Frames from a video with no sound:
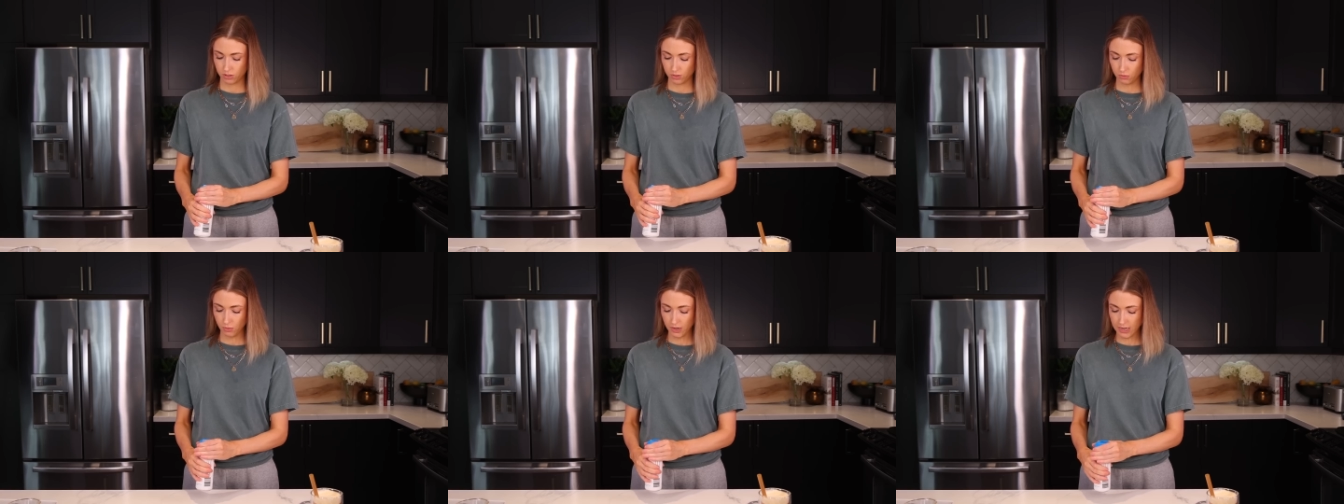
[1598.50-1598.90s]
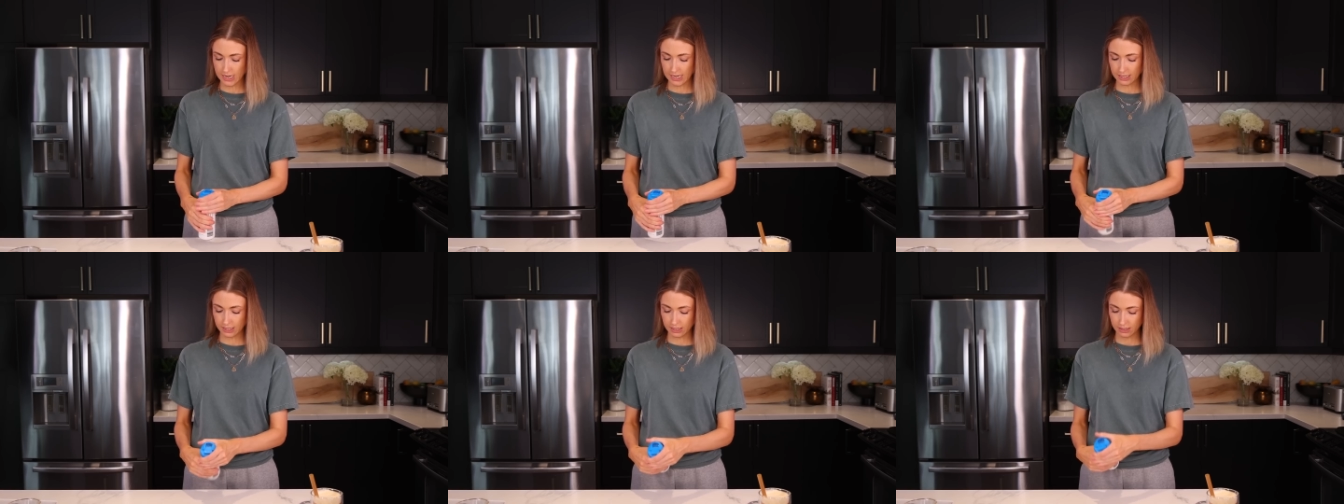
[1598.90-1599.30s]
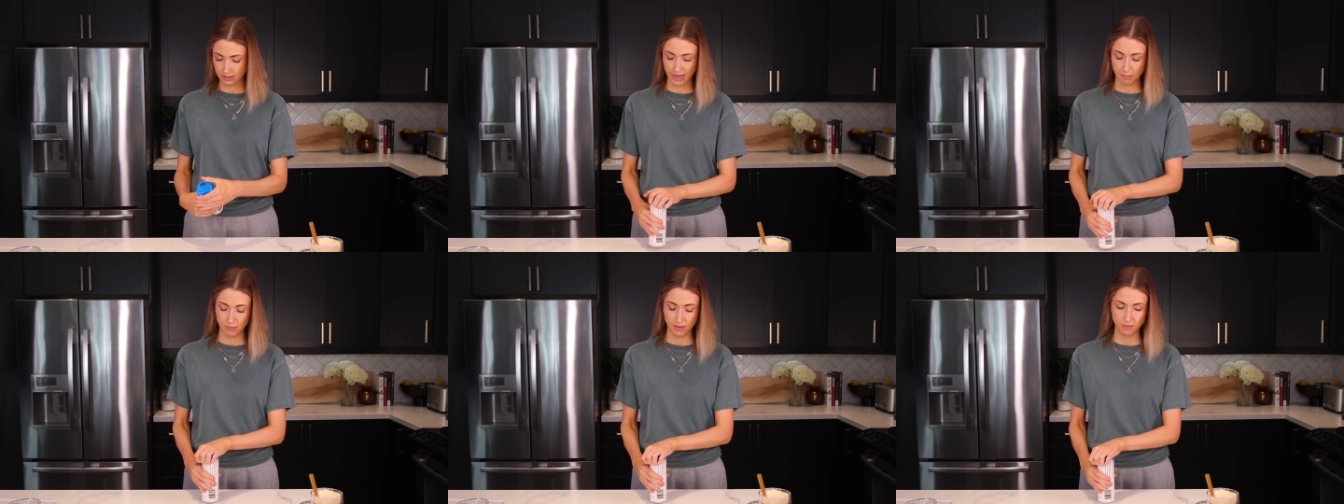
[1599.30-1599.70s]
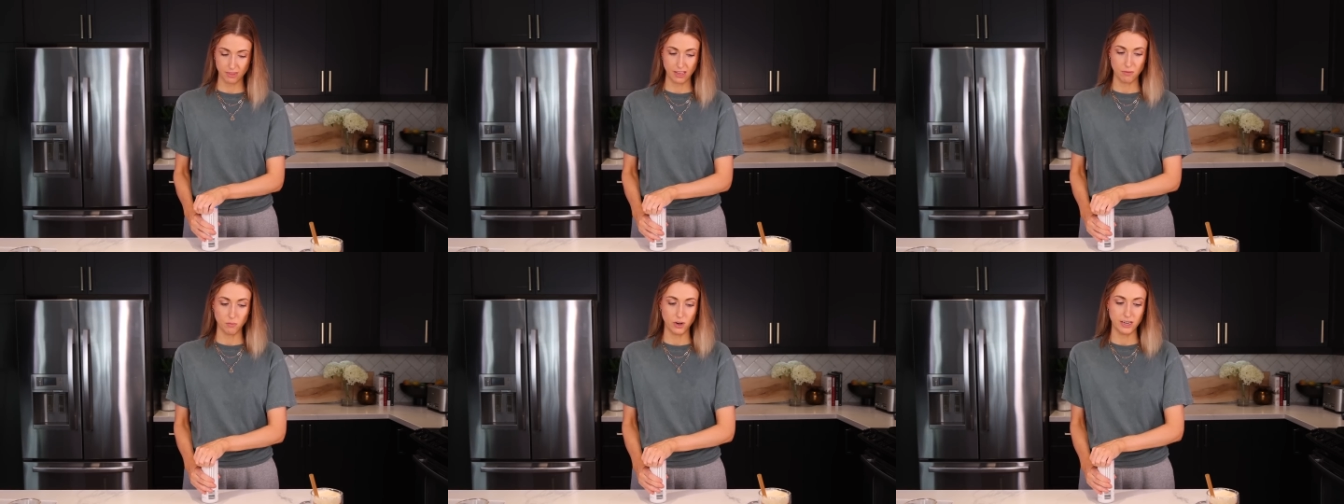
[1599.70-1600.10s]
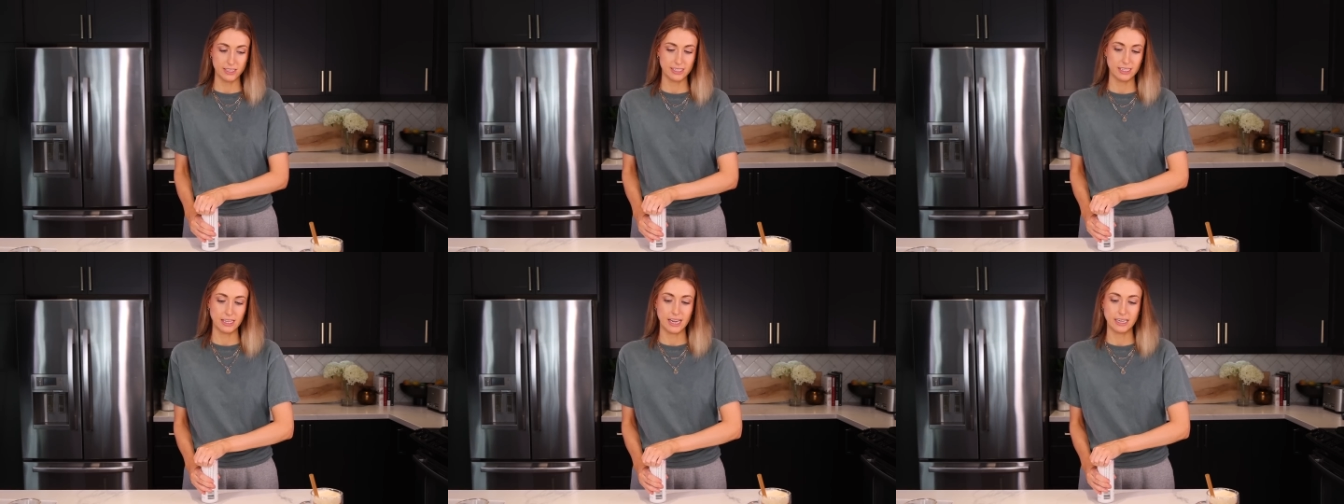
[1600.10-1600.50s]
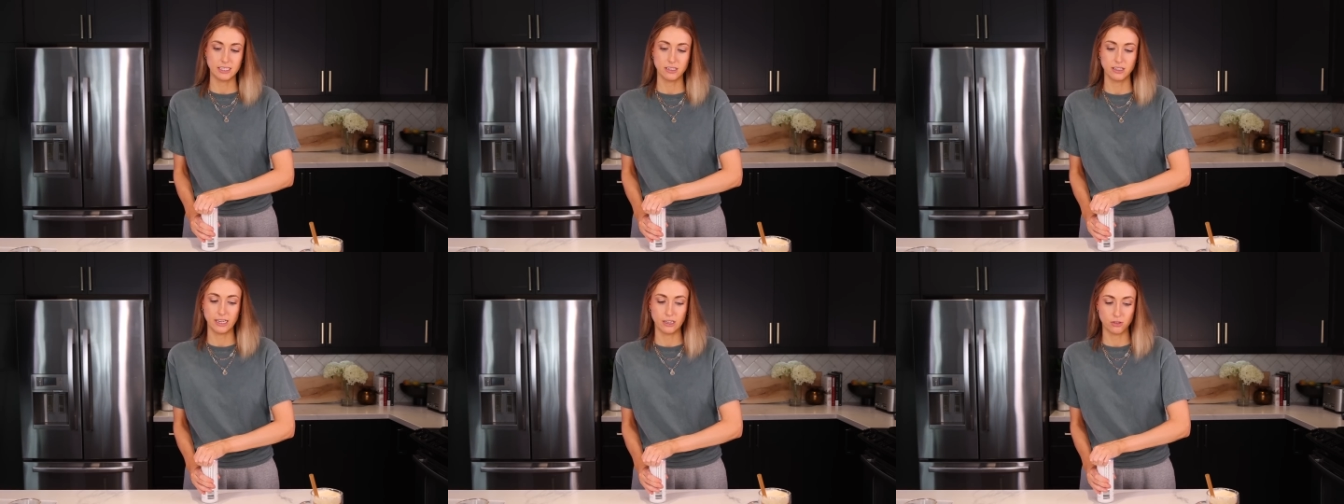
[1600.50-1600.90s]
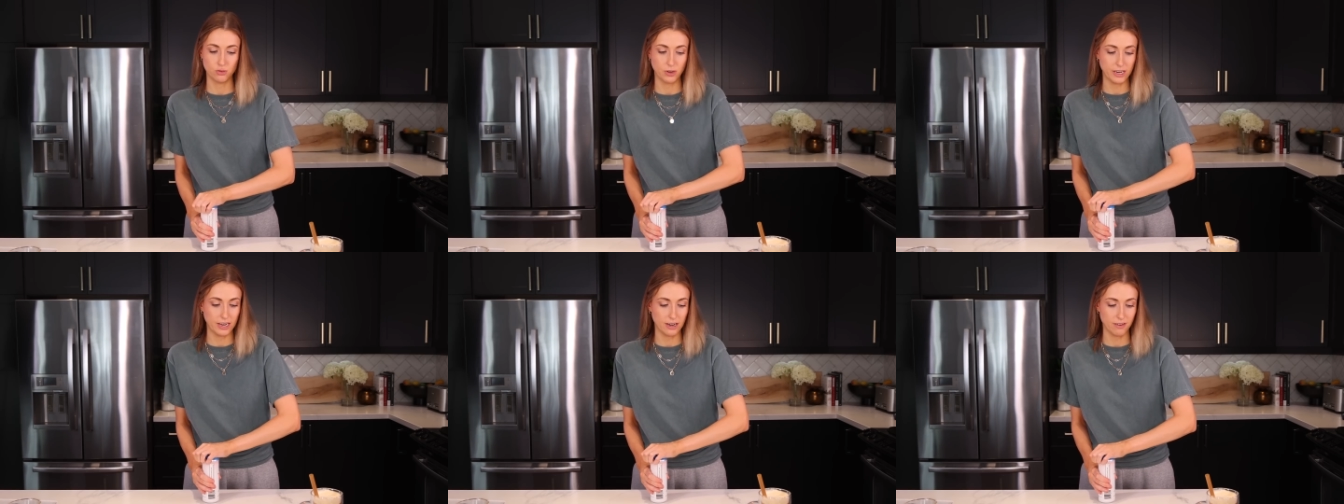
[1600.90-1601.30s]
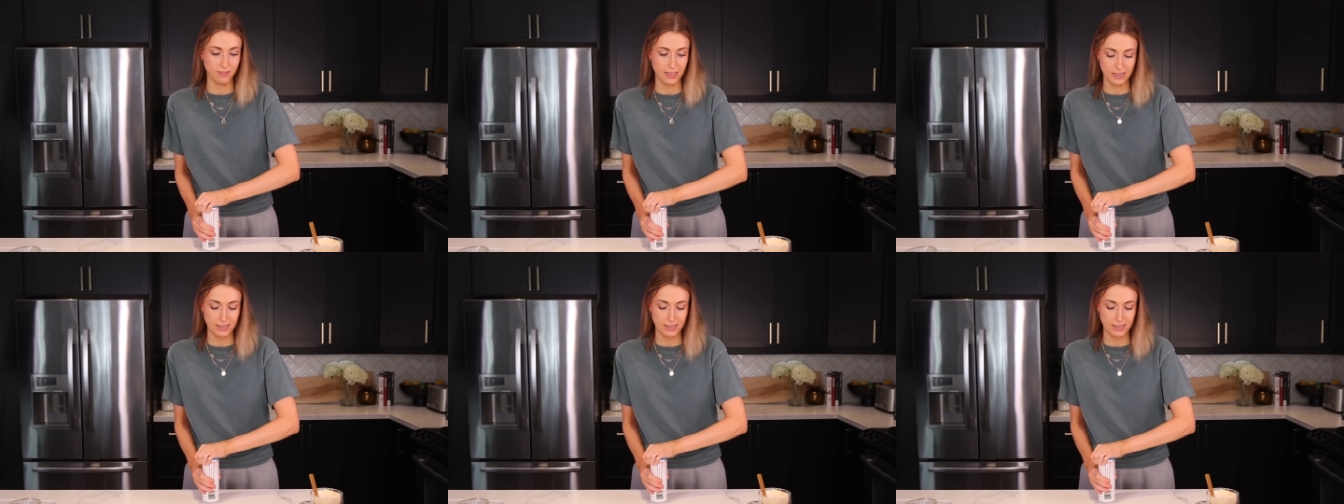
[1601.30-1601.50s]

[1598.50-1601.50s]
Sweet. Okay, but then what is it like to like drink out of